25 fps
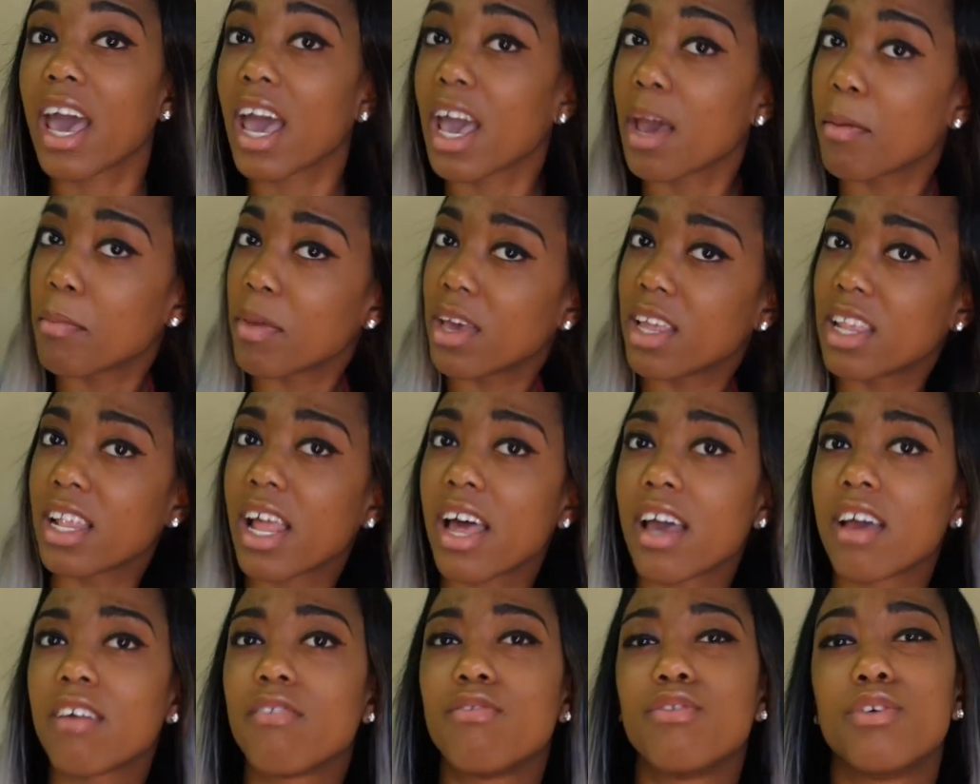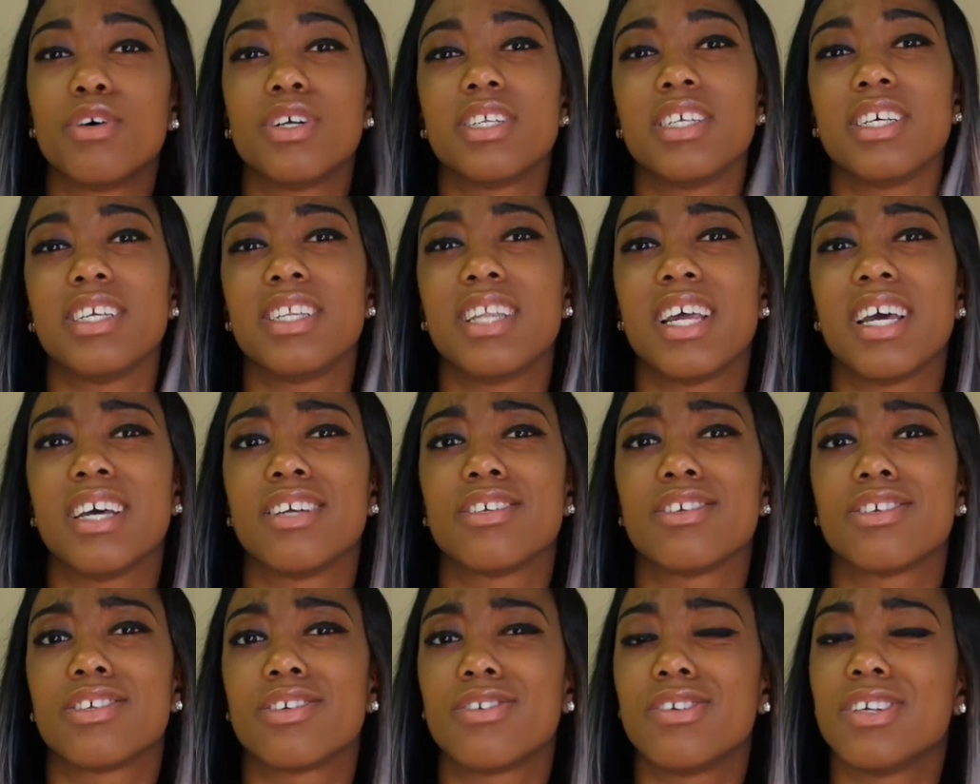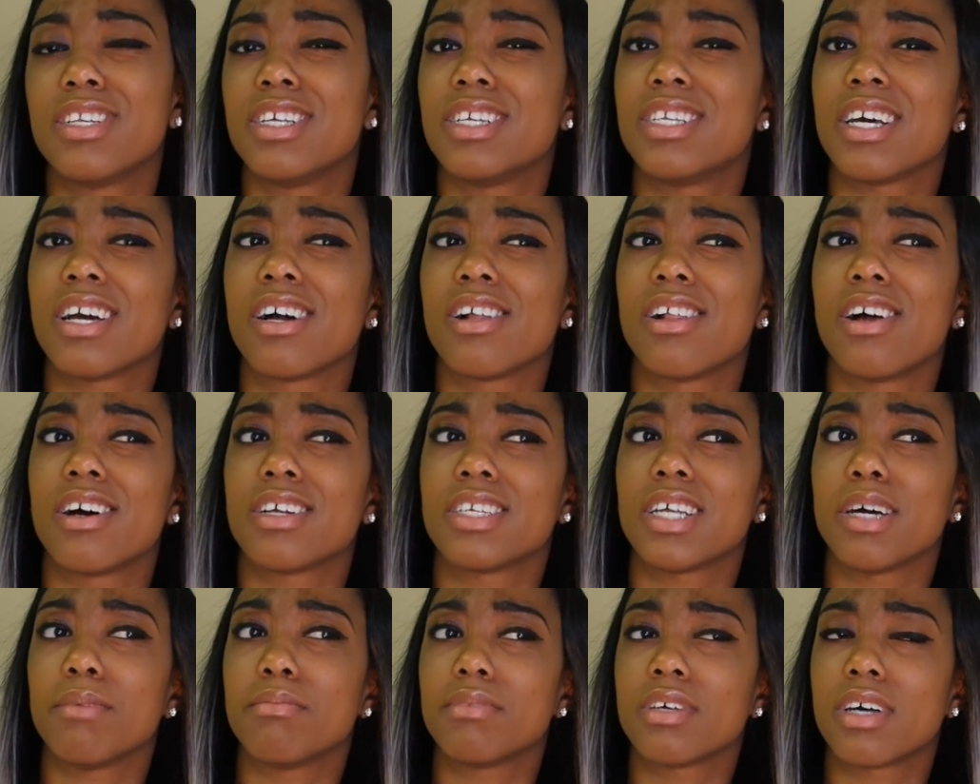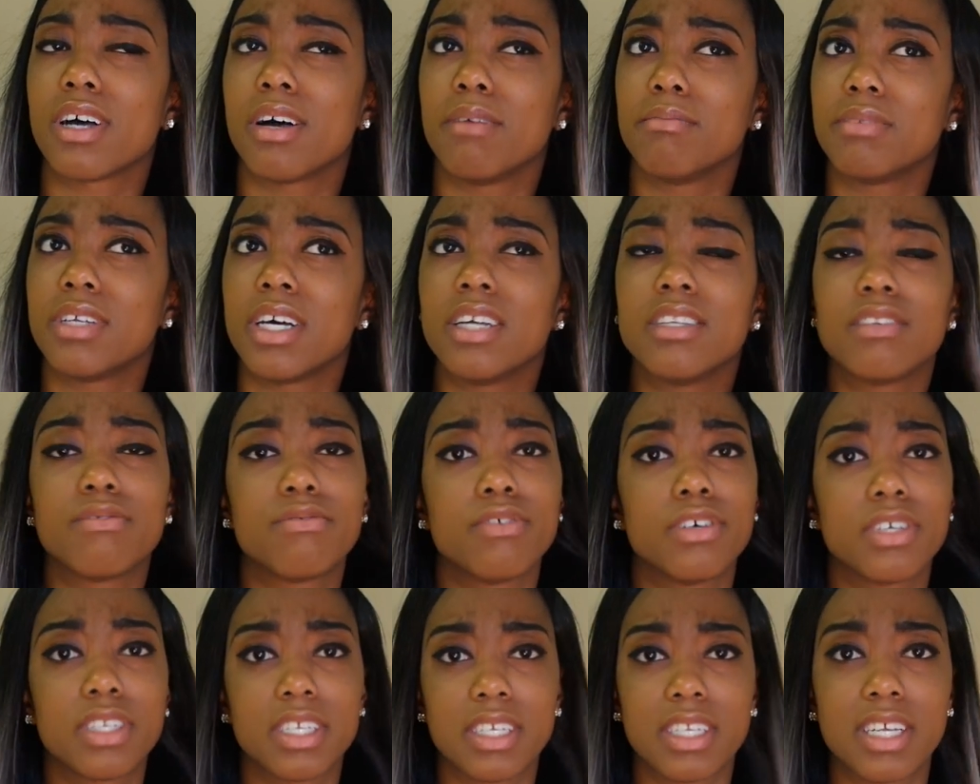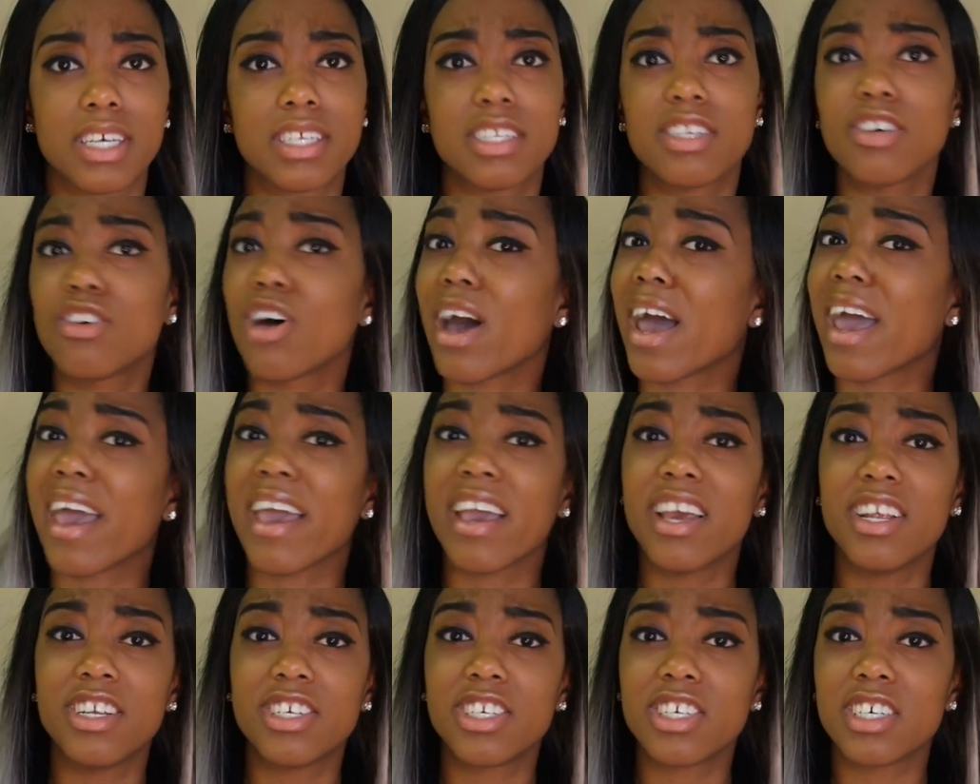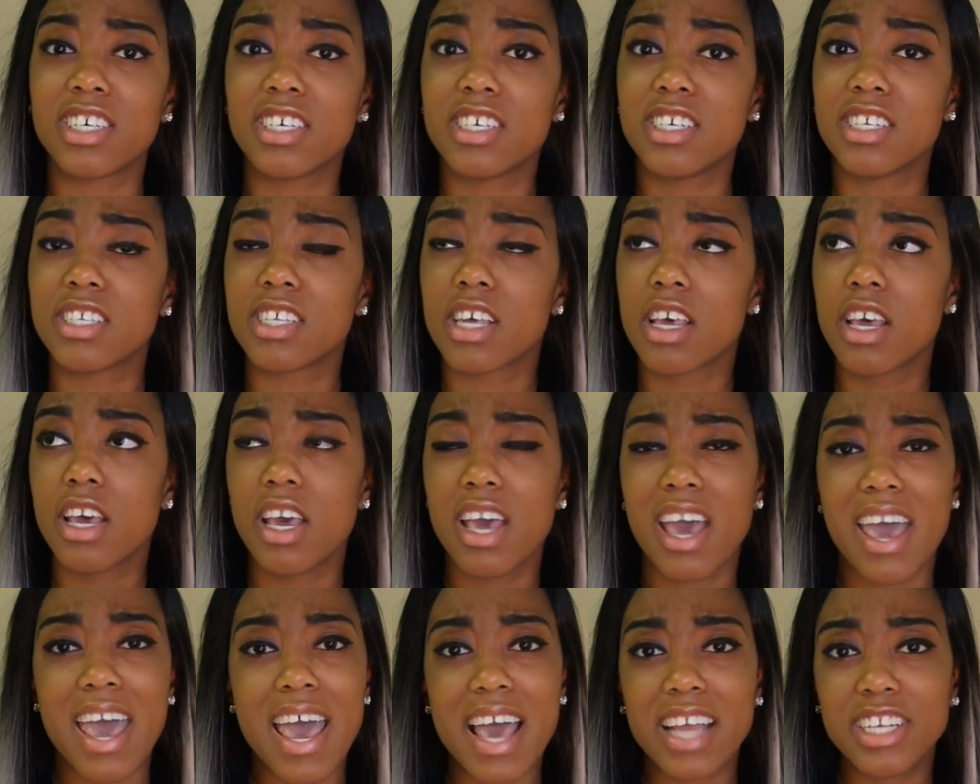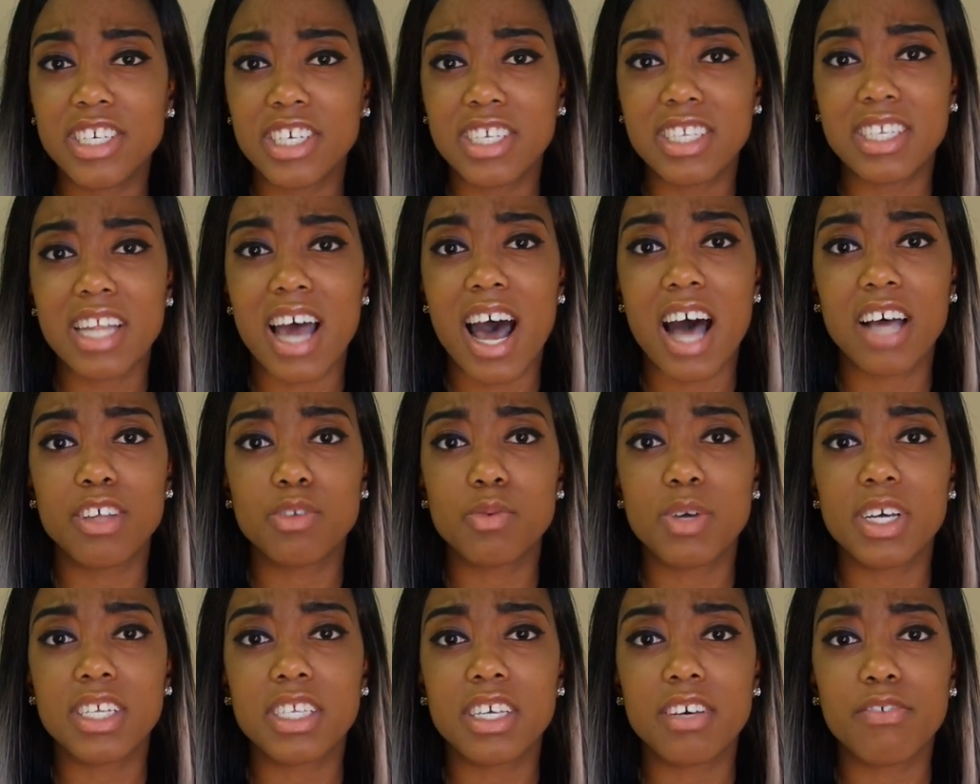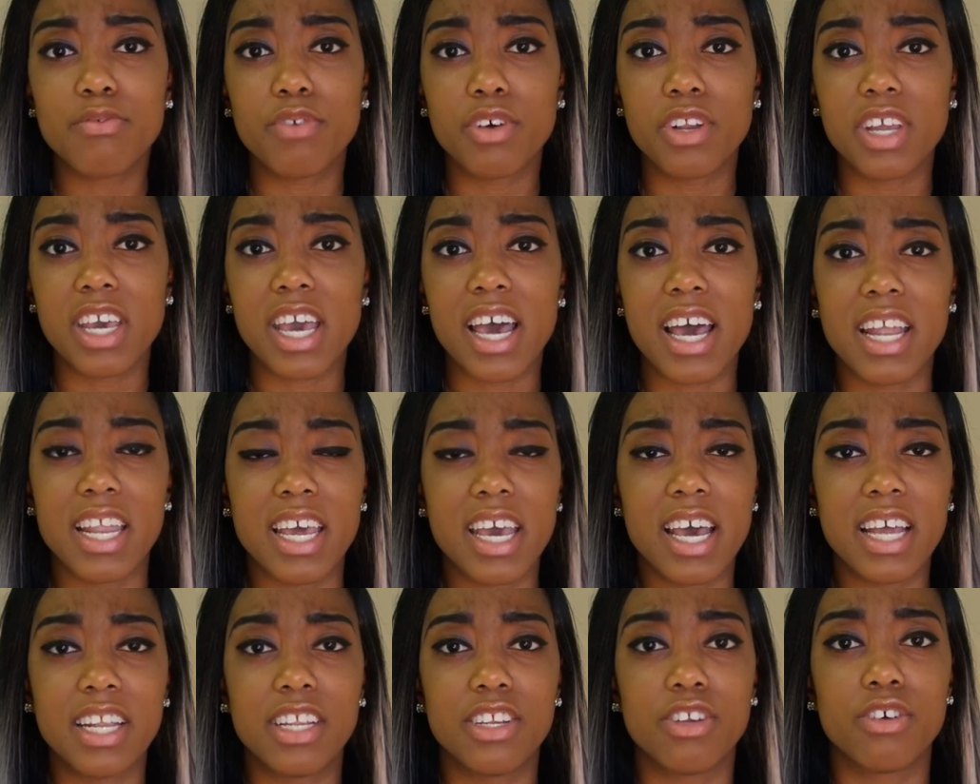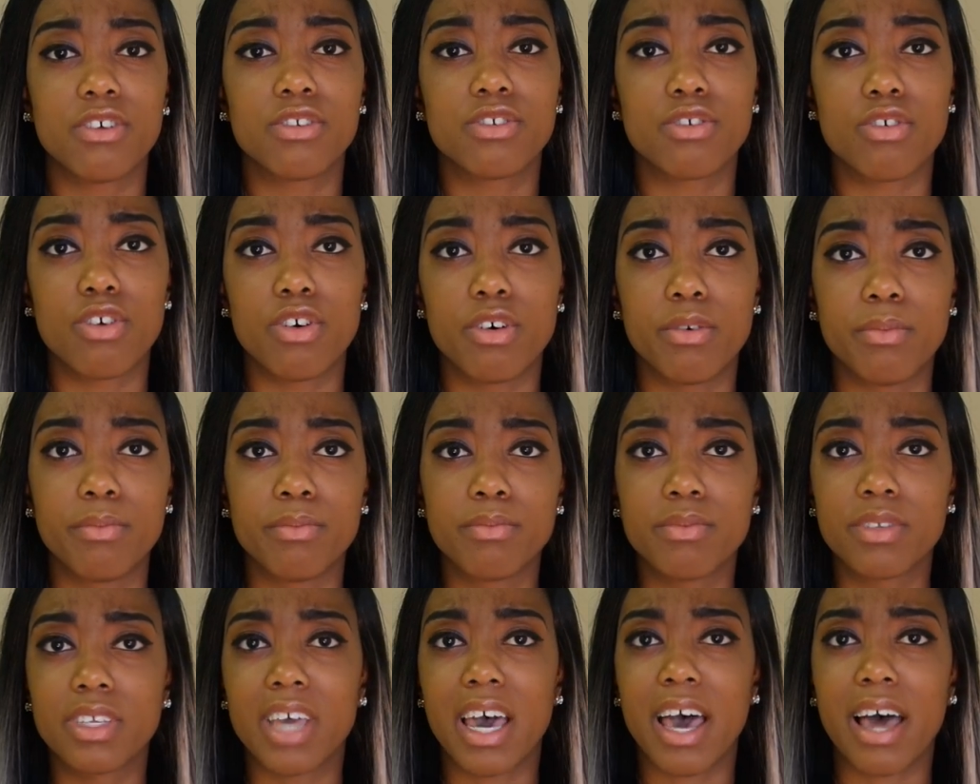came in like 14 days or so. It did take a long time to come, 10 to 14 days. It took ages. Ages now. I was waiting for the hair. The hair did not come.